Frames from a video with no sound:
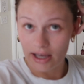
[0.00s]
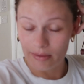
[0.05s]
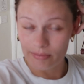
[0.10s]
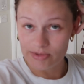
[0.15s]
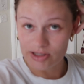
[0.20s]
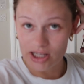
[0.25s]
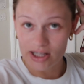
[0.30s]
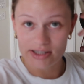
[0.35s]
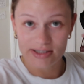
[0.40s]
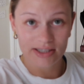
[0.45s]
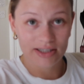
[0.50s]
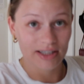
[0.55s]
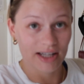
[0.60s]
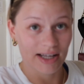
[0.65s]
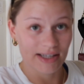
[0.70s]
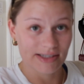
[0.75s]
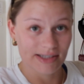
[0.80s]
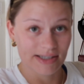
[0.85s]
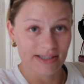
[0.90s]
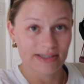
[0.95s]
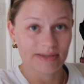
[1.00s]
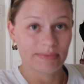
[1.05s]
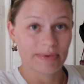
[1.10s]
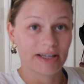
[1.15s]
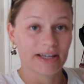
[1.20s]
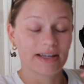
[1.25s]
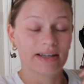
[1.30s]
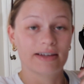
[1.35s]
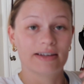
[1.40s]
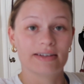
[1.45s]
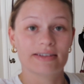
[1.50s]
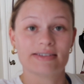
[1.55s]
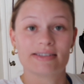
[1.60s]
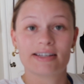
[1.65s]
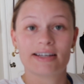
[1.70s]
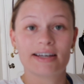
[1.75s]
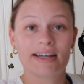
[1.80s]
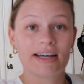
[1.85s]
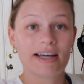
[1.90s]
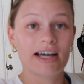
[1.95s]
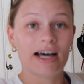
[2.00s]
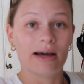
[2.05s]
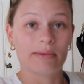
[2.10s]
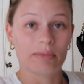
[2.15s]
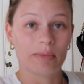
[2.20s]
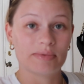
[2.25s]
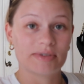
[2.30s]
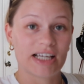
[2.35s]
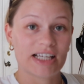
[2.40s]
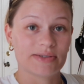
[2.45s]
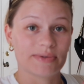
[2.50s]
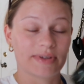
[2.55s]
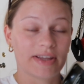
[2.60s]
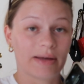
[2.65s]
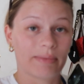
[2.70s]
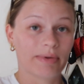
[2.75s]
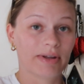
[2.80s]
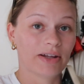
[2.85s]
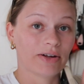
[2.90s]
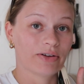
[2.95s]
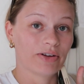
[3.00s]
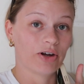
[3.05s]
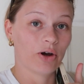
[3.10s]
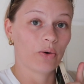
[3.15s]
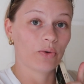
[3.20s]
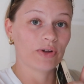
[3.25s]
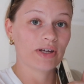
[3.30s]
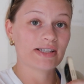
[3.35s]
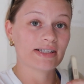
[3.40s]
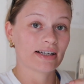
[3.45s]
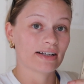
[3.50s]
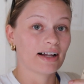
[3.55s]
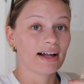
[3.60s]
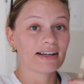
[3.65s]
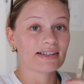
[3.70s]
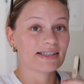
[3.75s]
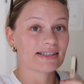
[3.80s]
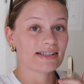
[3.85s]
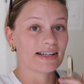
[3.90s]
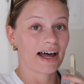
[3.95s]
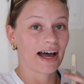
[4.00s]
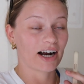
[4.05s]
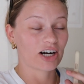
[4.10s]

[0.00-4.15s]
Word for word: Amazon sunglasses because I'm obsessed with them and they're the only sunglasses that